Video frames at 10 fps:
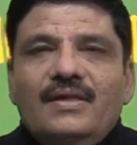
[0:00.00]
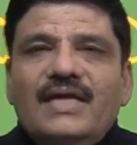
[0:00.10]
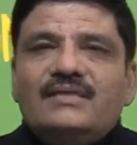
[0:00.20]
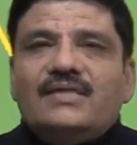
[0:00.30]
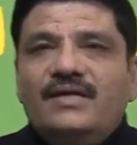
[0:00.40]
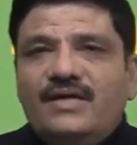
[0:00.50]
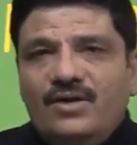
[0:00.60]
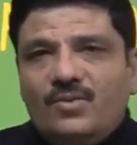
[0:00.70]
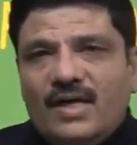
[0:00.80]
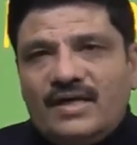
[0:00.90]
Let us
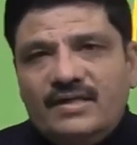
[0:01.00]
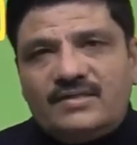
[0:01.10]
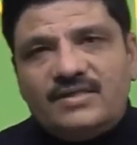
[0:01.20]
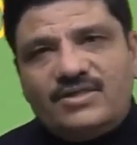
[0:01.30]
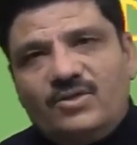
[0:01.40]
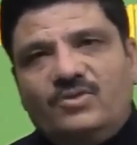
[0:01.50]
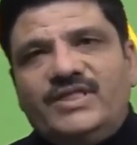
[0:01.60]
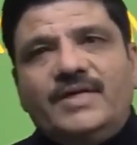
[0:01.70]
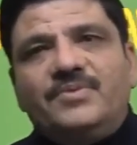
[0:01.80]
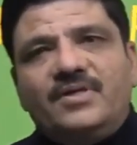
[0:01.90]
continue our discussion on
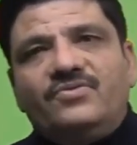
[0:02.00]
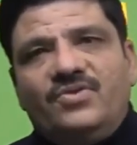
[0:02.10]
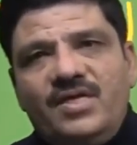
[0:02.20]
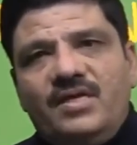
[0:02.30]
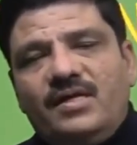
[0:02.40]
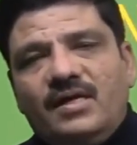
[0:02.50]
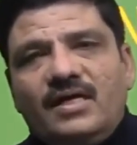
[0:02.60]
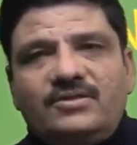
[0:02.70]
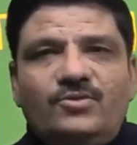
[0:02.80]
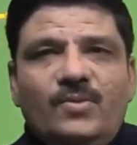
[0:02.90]
chapter 3,
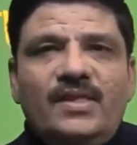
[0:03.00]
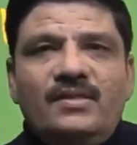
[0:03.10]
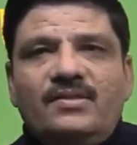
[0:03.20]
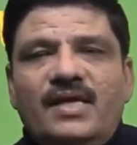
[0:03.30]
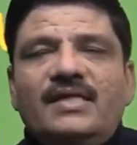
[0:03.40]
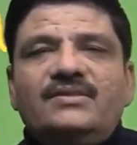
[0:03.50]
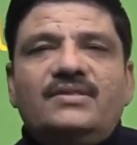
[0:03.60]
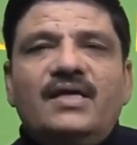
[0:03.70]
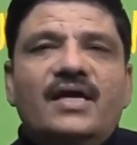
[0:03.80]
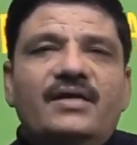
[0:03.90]
class 12th
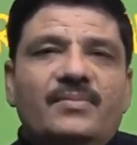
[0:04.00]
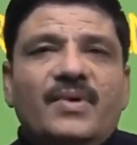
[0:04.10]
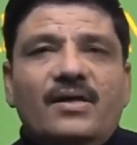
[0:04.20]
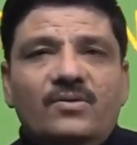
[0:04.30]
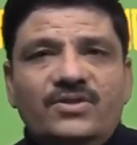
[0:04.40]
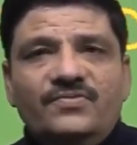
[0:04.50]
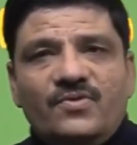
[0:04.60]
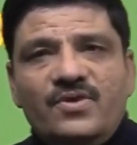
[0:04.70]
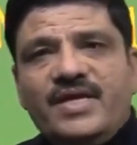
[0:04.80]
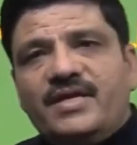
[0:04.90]
NCERT biology
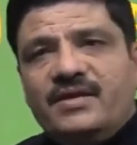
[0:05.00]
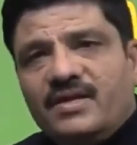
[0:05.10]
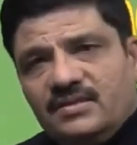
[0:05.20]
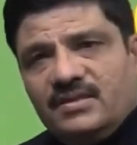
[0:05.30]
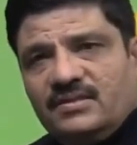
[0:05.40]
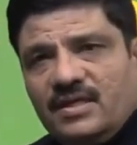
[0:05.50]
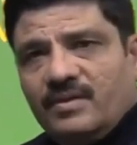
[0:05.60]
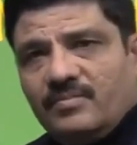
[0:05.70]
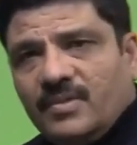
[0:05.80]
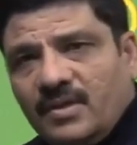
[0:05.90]
for NEET entrance
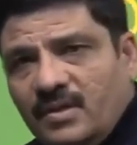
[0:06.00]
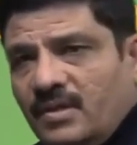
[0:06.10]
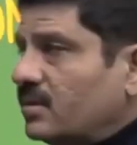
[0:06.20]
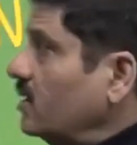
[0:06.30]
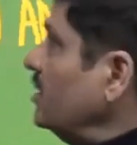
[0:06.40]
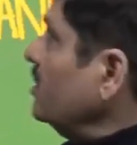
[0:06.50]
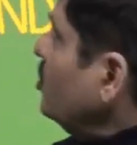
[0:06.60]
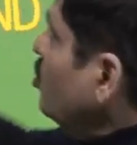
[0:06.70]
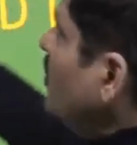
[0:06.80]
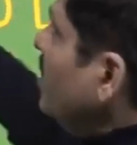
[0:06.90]
exam. This is
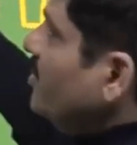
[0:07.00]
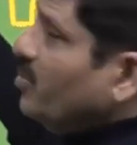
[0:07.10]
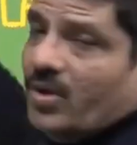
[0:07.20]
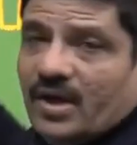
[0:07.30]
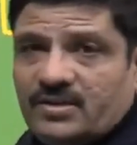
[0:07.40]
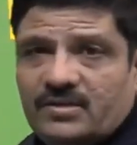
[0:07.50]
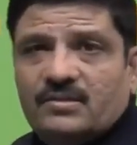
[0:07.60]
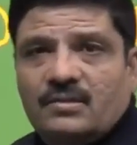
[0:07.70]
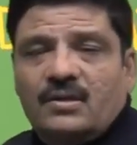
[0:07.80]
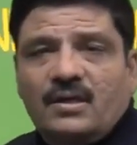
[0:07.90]
human
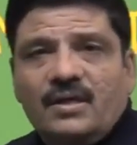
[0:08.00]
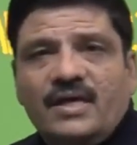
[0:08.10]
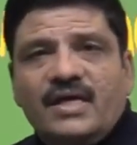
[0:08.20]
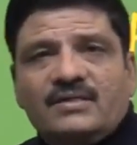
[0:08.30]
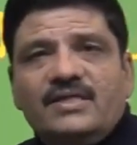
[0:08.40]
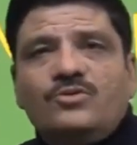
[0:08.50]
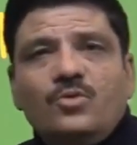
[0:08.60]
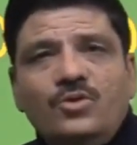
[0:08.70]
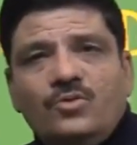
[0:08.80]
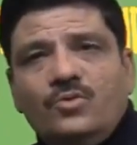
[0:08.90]
reproduction. And as I
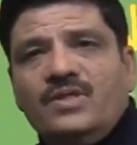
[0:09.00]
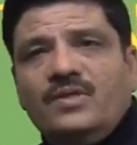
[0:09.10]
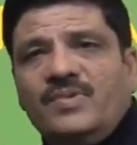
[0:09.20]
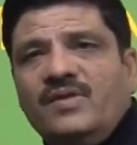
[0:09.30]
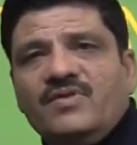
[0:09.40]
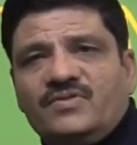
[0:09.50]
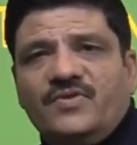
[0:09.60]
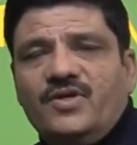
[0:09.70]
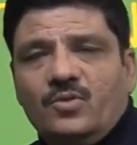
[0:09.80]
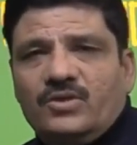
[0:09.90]
told you in the previous
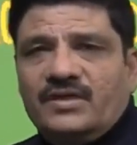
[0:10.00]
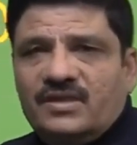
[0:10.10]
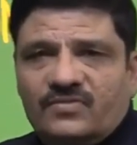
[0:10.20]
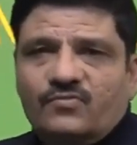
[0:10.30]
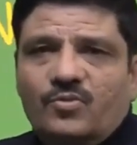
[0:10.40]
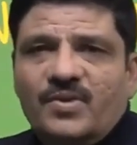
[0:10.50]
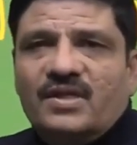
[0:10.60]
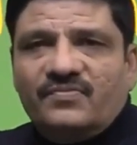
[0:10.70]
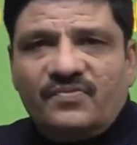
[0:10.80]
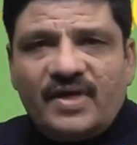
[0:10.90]
video that this would be
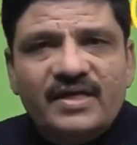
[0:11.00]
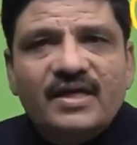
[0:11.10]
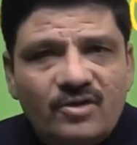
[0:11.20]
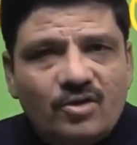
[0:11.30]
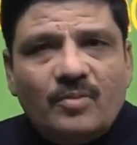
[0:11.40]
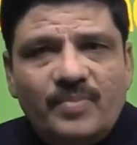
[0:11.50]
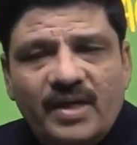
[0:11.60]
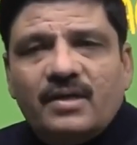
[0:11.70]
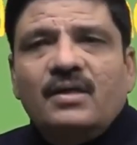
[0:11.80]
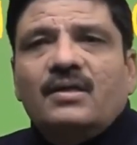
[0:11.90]
the final
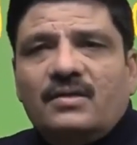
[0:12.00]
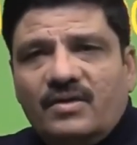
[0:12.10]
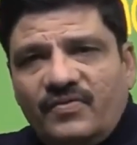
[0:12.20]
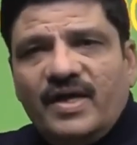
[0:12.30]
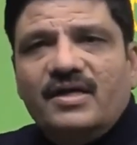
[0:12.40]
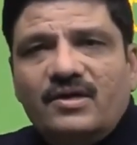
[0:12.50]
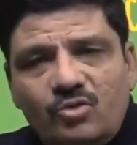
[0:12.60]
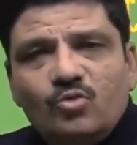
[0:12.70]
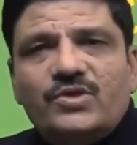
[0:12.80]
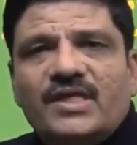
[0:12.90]
topic, the final
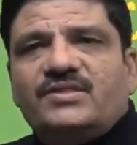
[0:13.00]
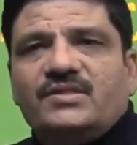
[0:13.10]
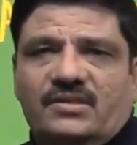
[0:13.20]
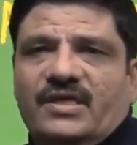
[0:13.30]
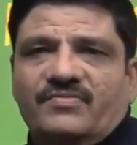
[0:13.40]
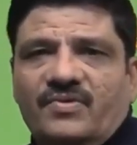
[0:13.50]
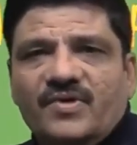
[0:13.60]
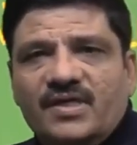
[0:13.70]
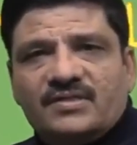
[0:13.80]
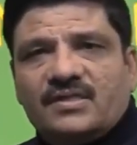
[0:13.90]
two sections that we
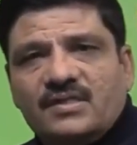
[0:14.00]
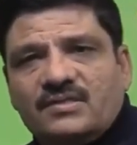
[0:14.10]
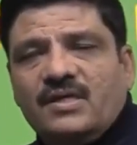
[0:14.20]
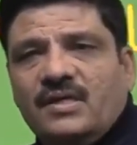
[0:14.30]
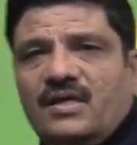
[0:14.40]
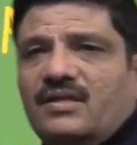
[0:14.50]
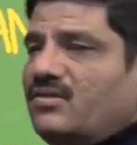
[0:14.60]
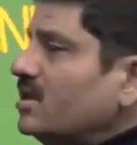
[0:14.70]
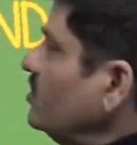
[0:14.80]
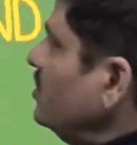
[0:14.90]
will discuss
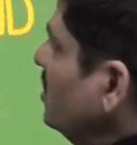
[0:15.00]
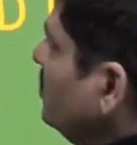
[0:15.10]
in this